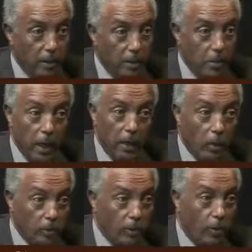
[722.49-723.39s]
it may
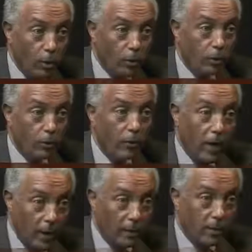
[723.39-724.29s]
not go to
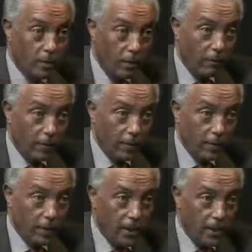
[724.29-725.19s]
violent conflict.
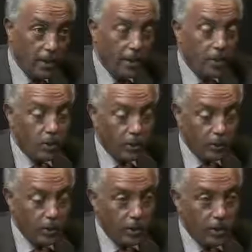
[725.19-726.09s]
So the
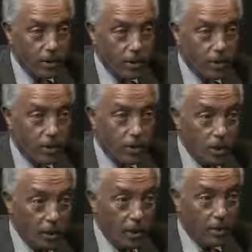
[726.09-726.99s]
question is
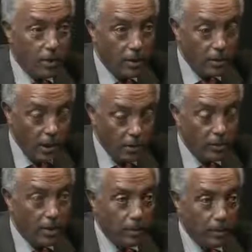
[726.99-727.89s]
sitting around
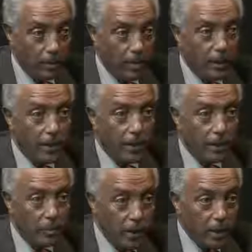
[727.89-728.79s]
table
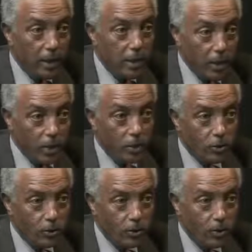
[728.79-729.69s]
and bringing the
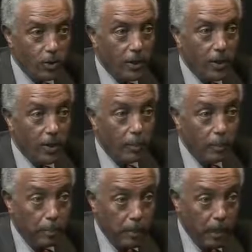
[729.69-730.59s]
issue
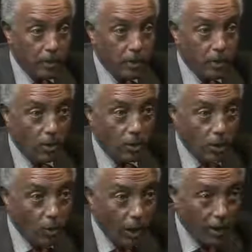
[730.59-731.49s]
based on
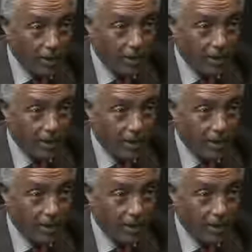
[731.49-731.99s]
equality,